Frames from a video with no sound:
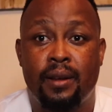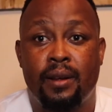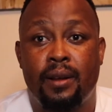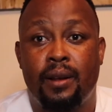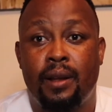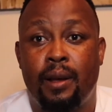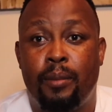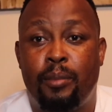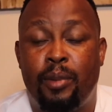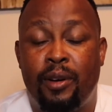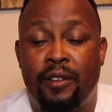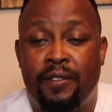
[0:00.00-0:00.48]

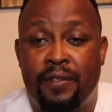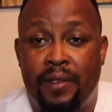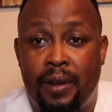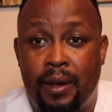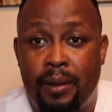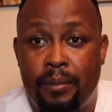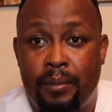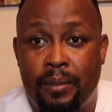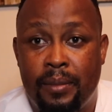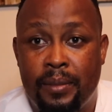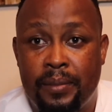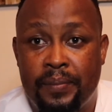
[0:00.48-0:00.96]
La
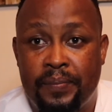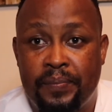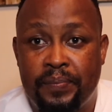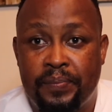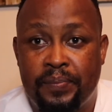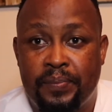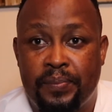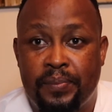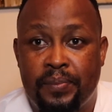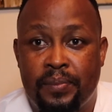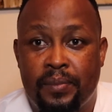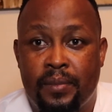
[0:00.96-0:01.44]
Parfum.
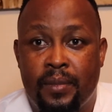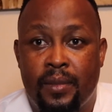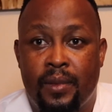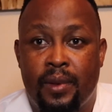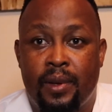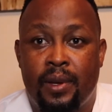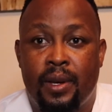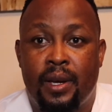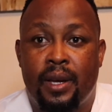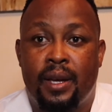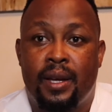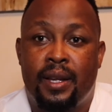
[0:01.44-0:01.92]

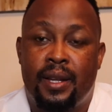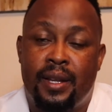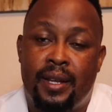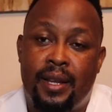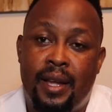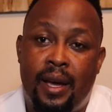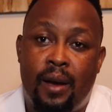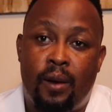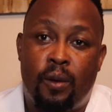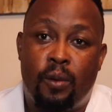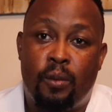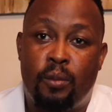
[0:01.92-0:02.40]

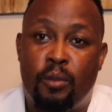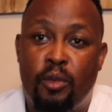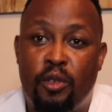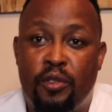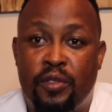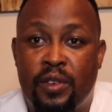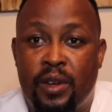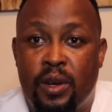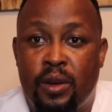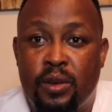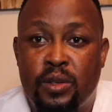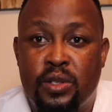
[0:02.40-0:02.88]
Now,
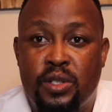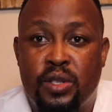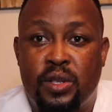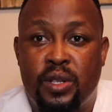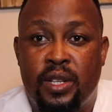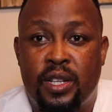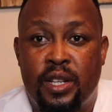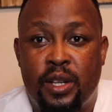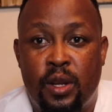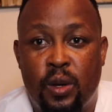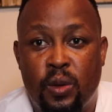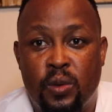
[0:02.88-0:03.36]
moving on to
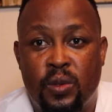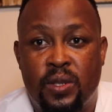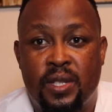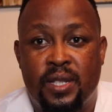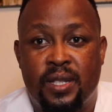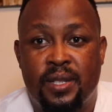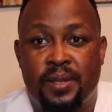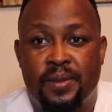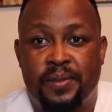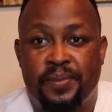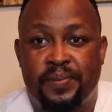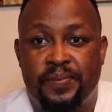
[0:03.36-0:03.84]
the
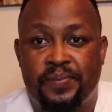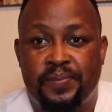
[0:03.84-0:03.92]
notes.